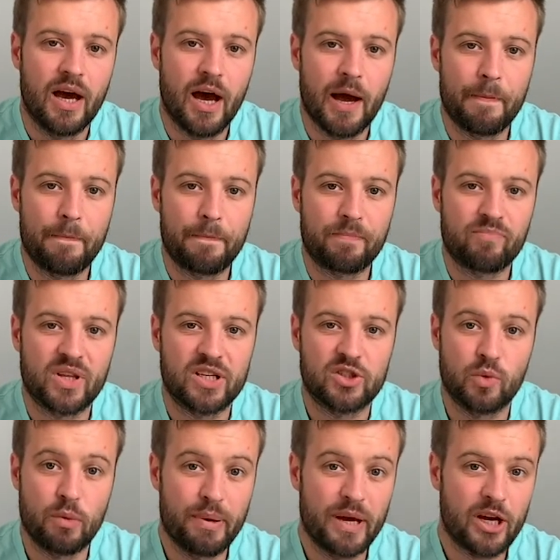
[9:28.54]
Um,
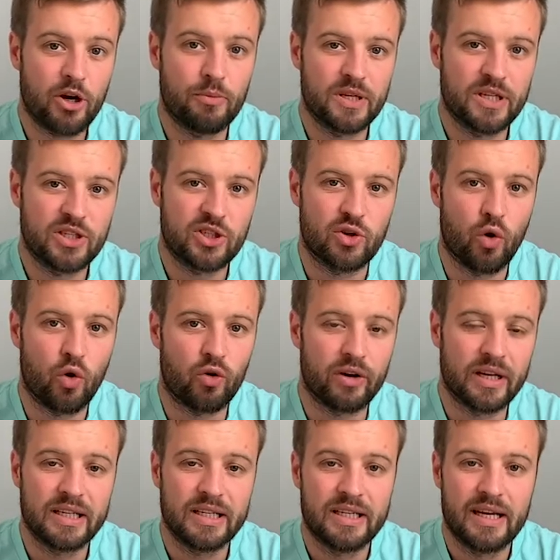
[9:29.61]
so we pick up this
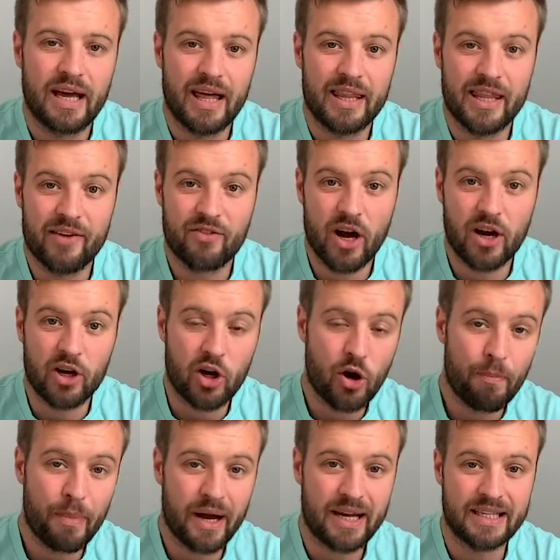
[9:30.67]
story and they've kind of
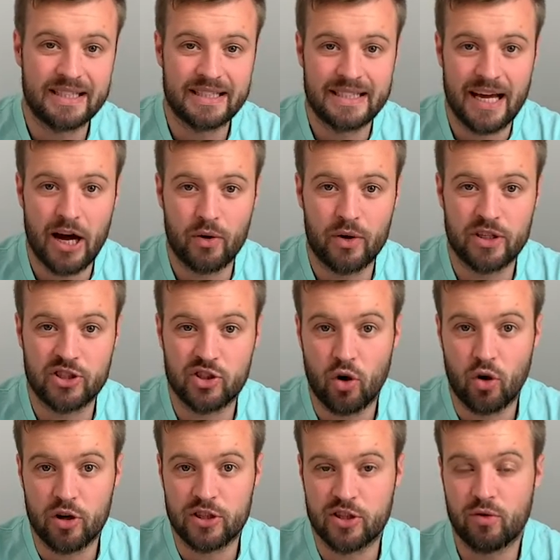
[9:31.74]
come back into town and
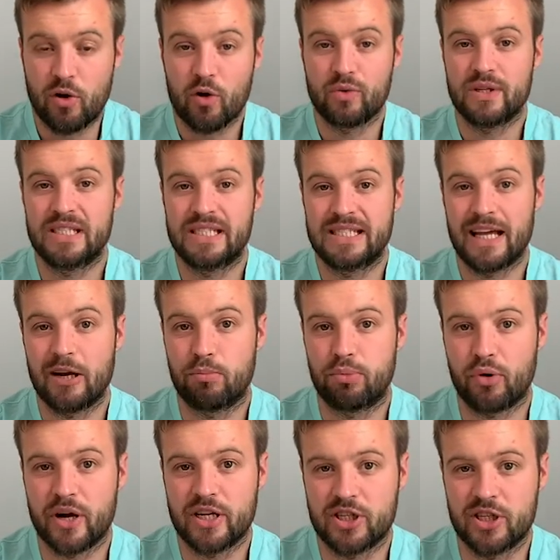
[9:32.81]
Saul has thrown this
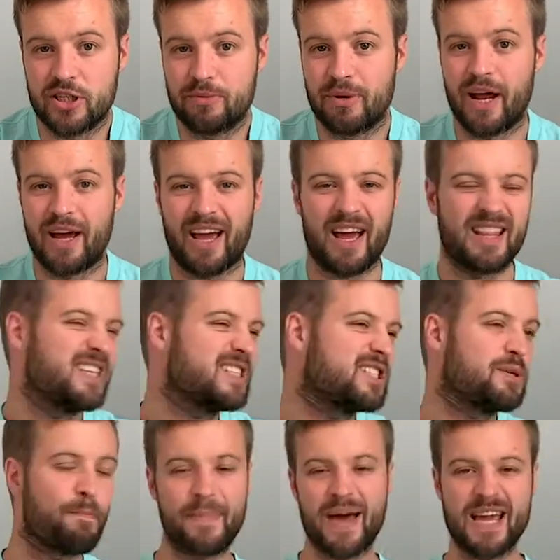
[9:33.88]
celebration to be like, this
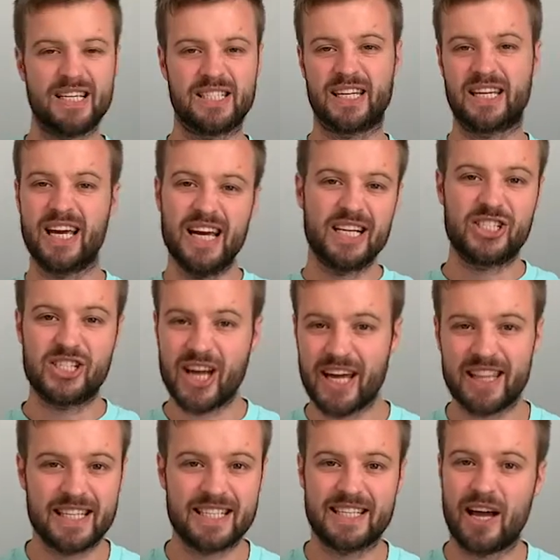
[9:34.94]
is amazing.
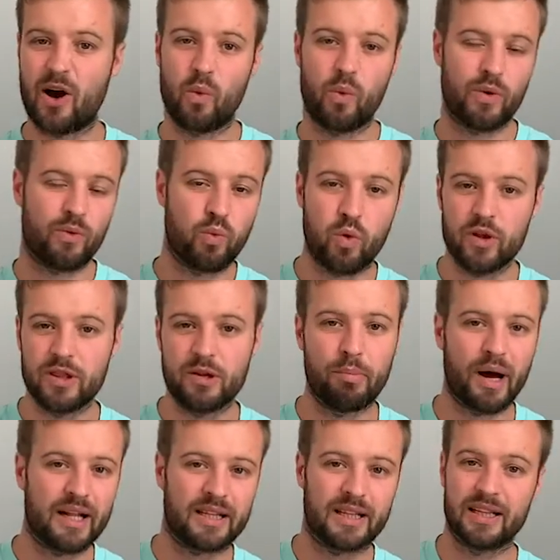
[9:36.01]
Check this out. We won the
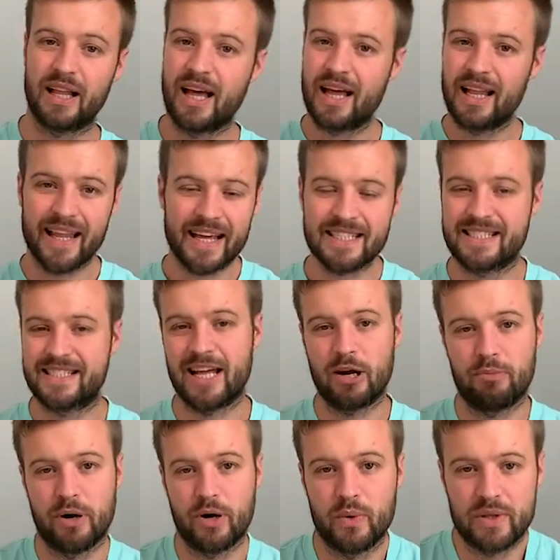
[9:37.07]
battle. Let's
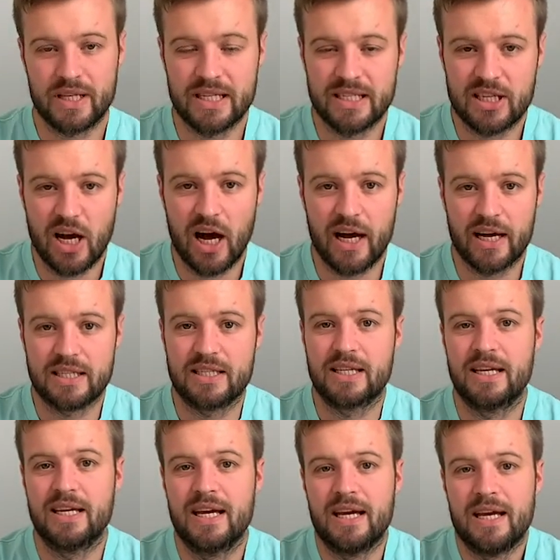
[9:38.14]
celebrate with these guys.